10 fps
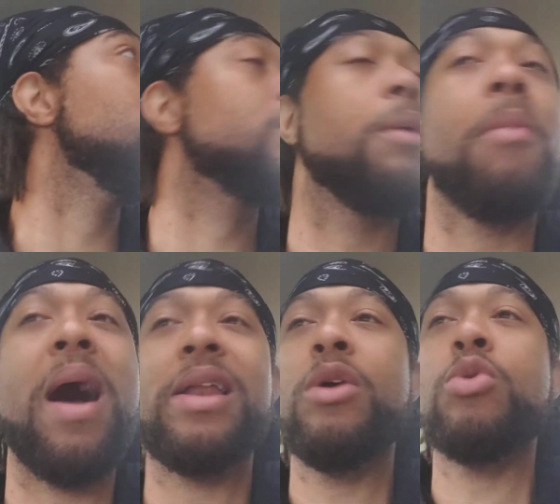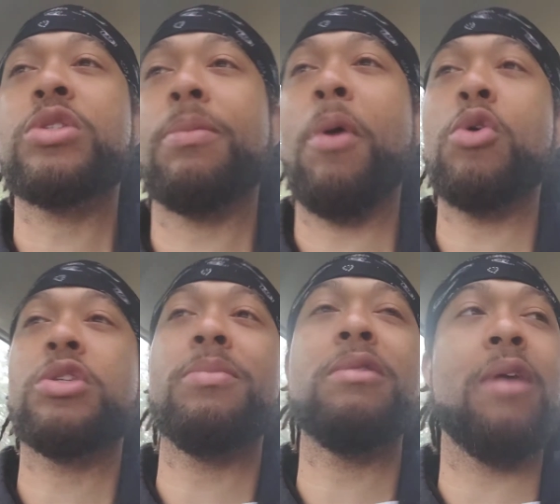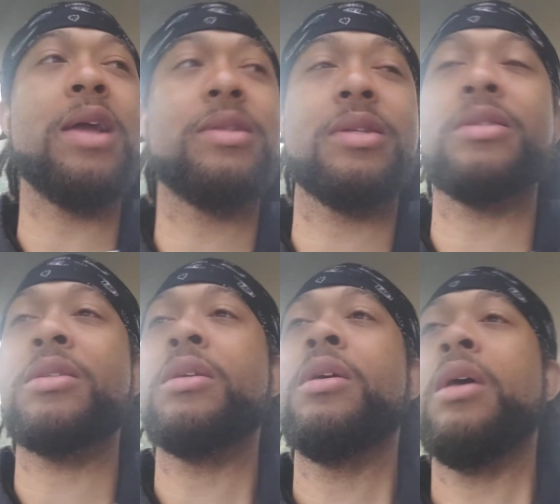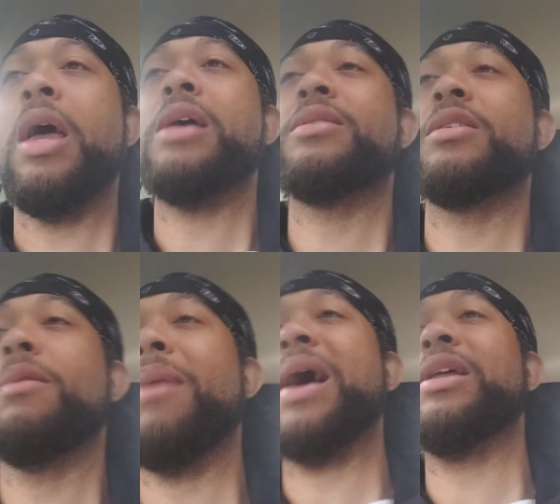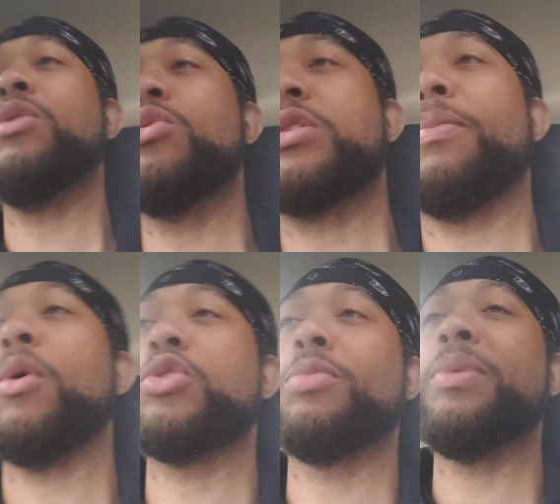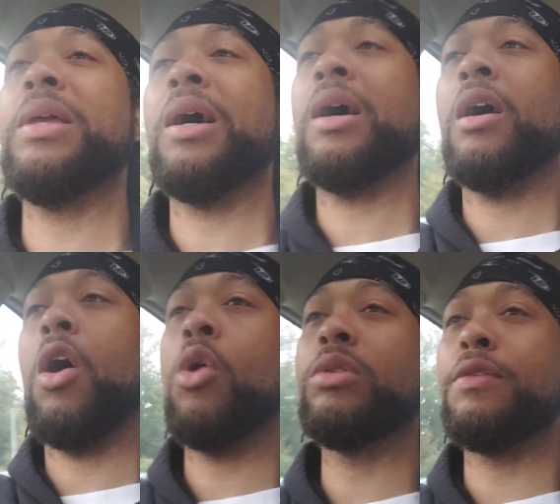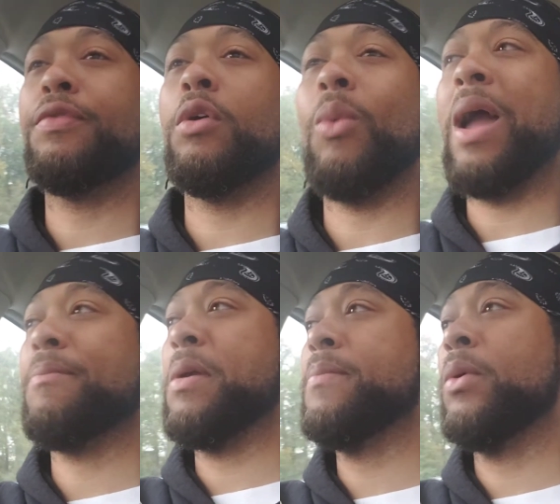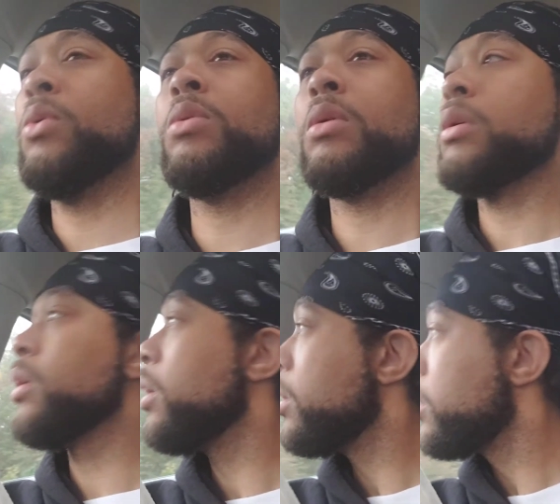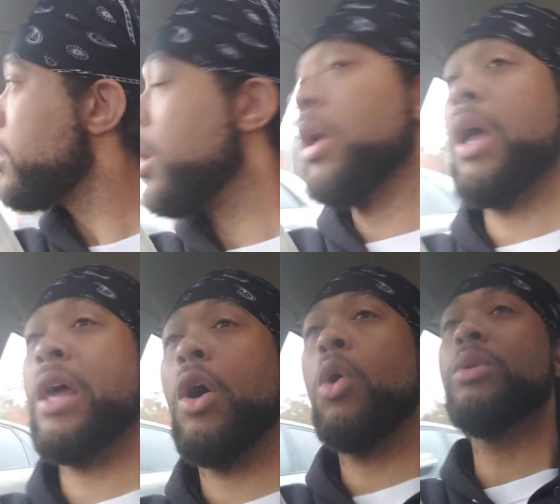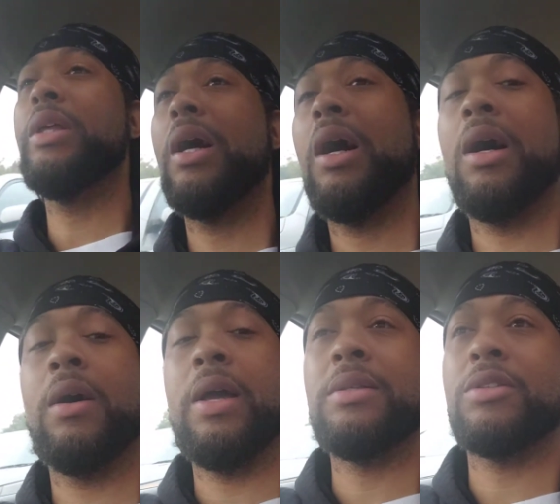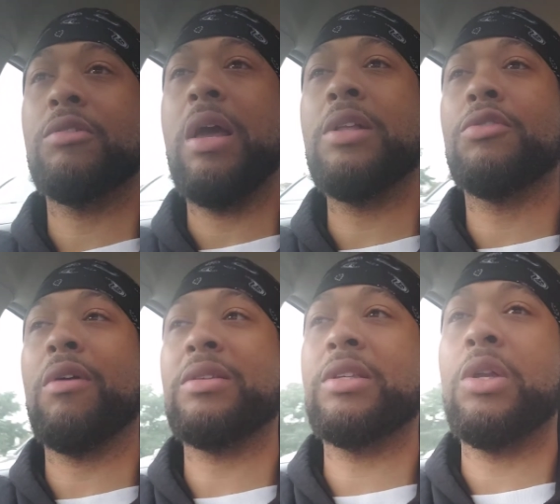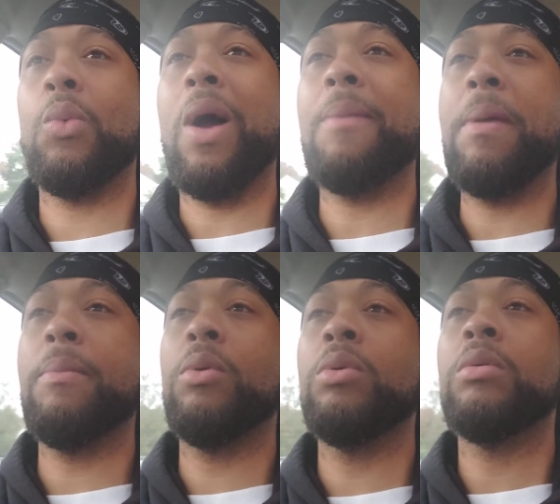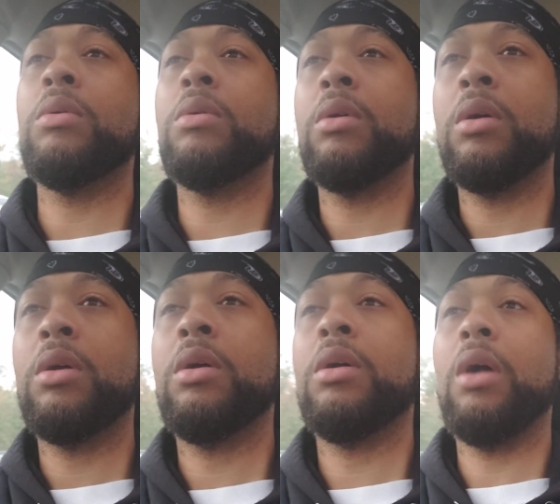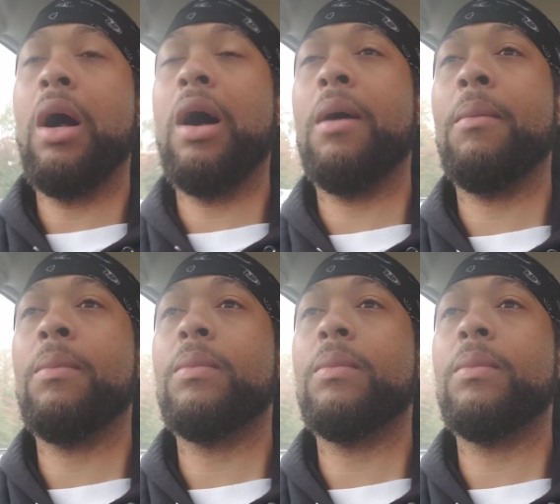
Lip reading: somebody who's supposed to be racist and somebody who's supposed to be only for white people and only interested in white people for